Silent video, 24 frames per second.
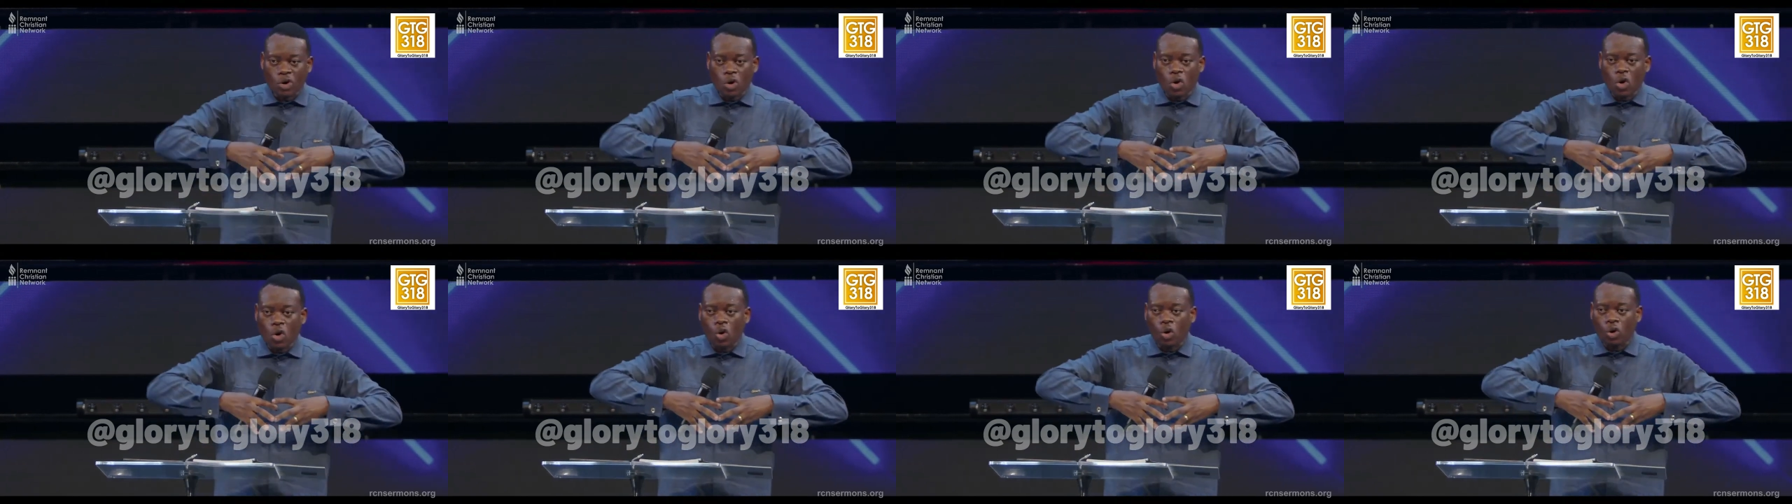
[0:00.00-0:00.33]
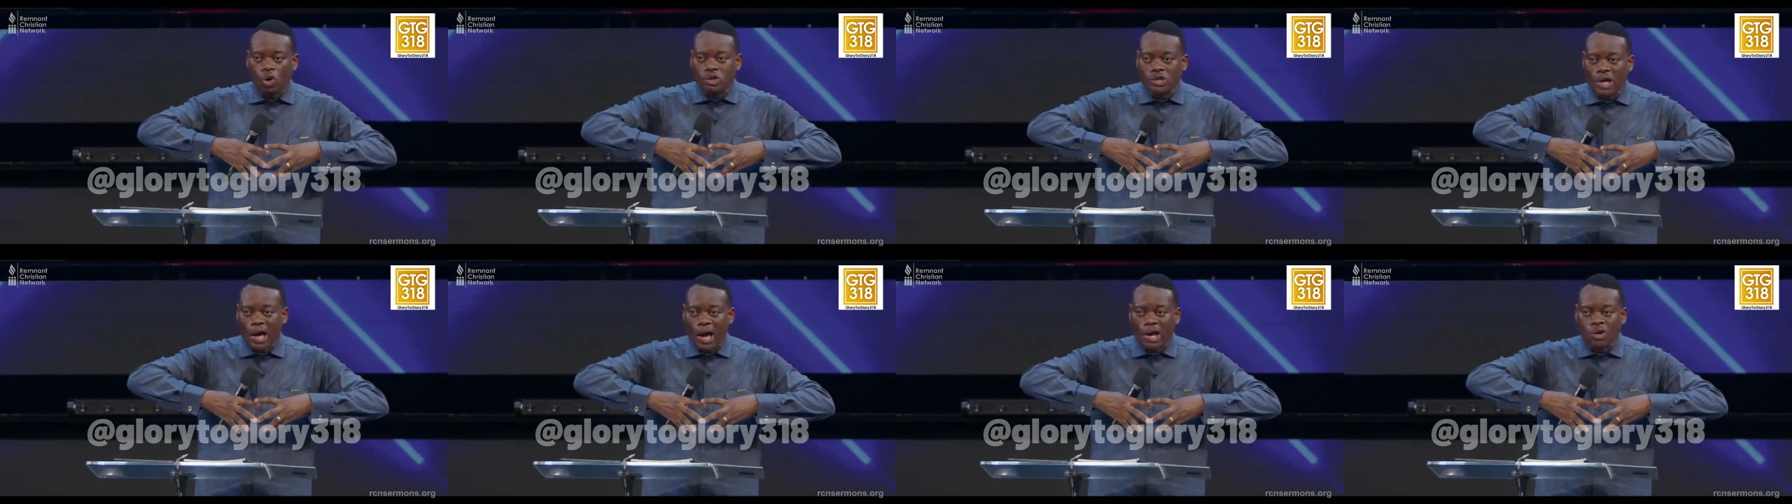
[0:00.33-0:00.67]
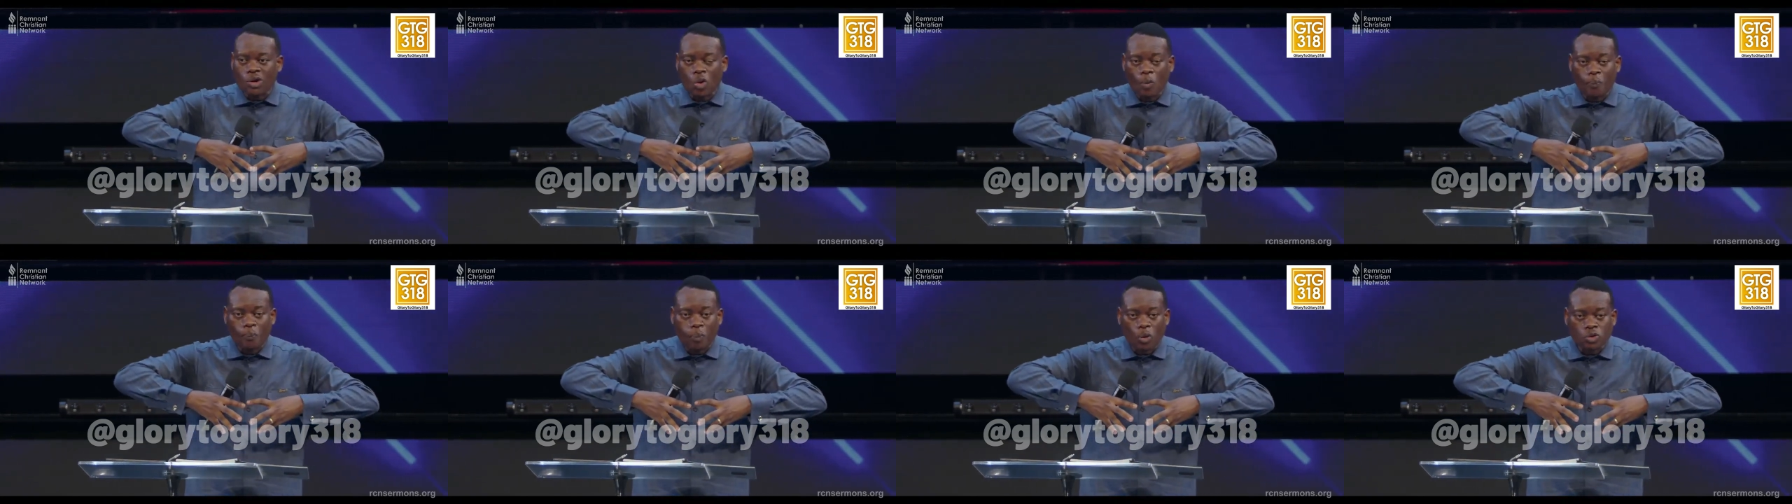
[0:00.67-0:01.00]
God an
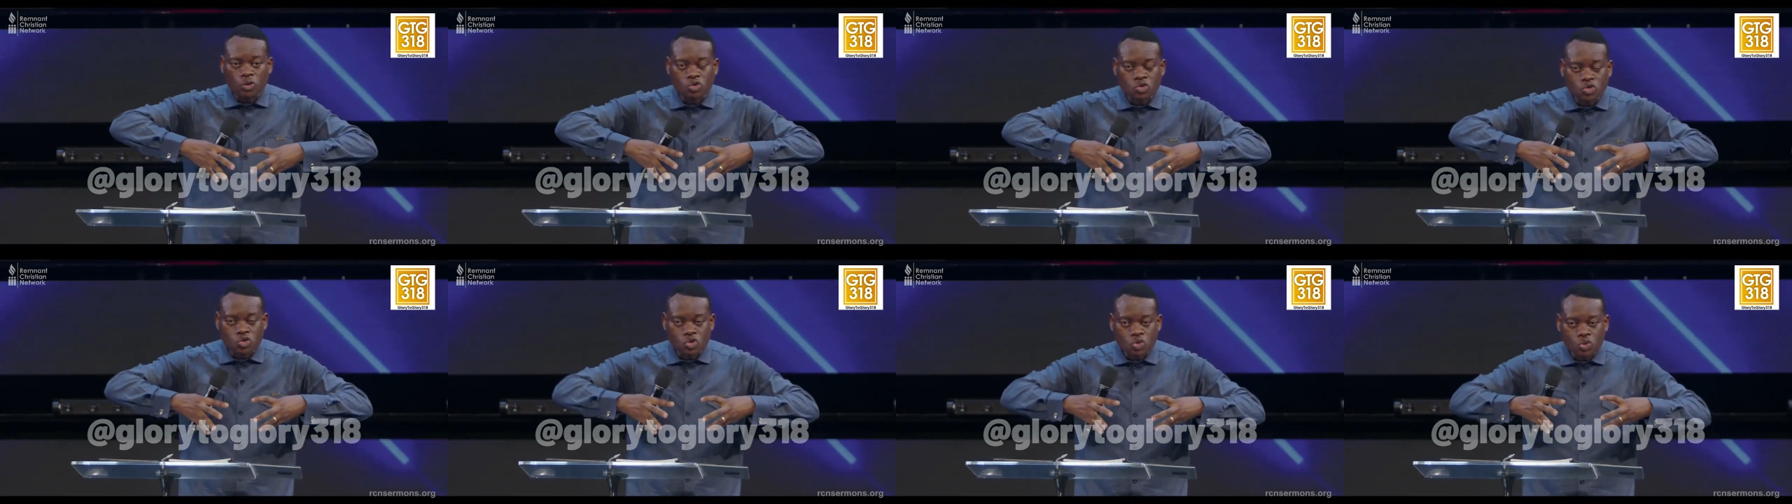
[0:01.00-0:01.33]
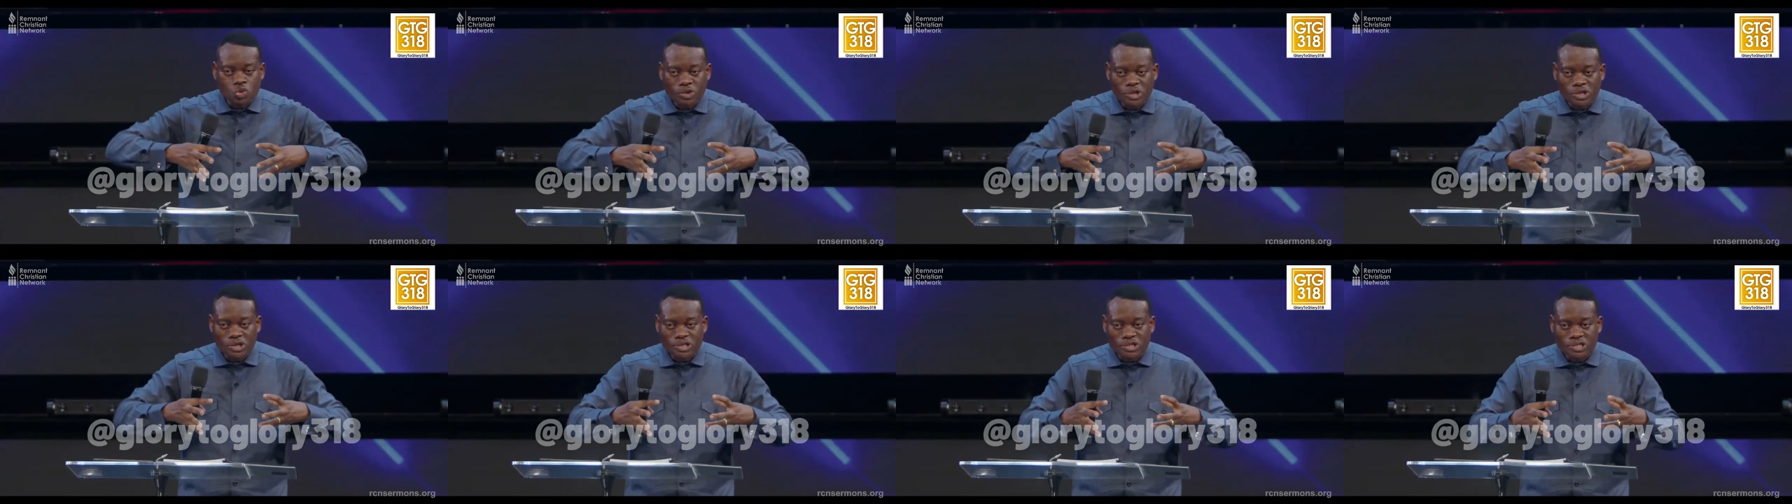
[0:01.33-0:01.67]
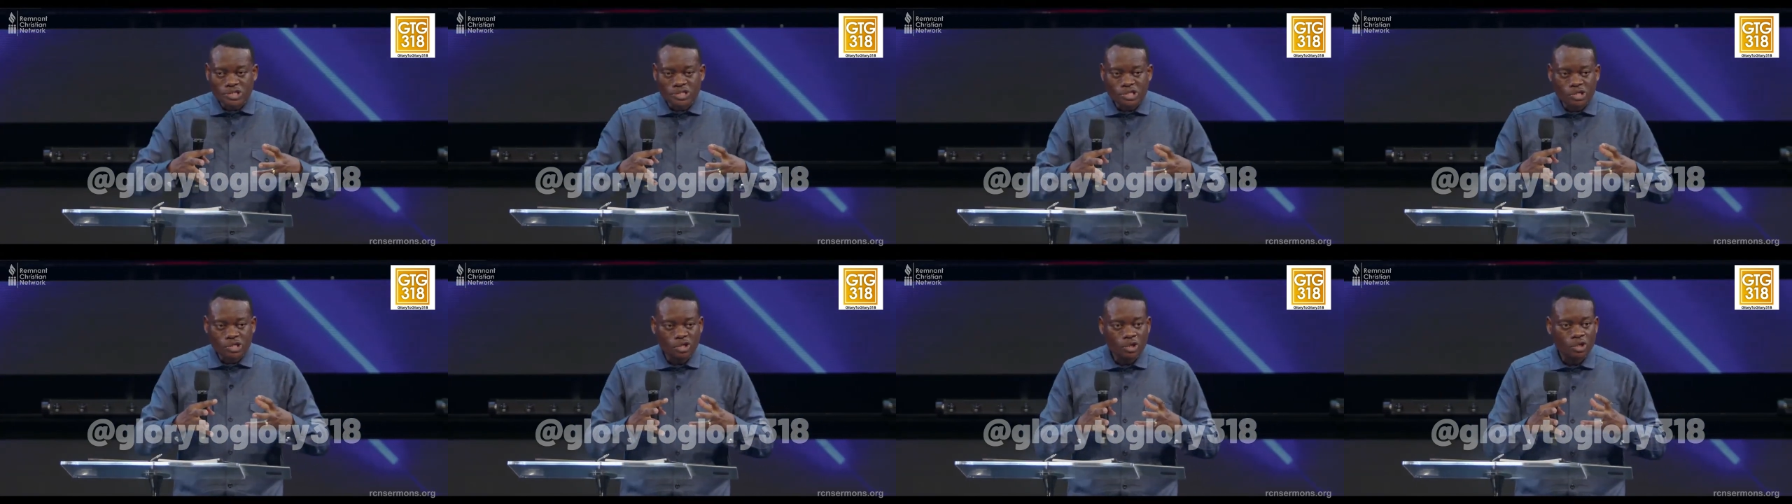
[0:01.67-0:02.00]

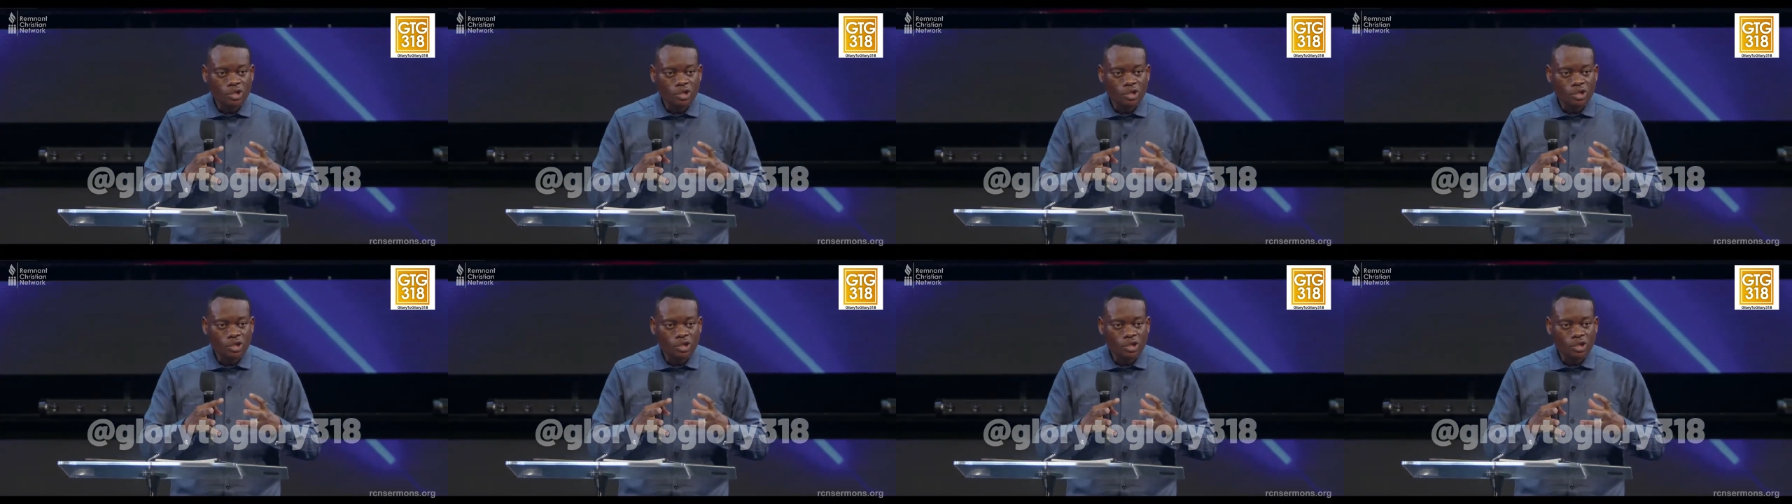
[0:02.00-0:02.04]
opportunity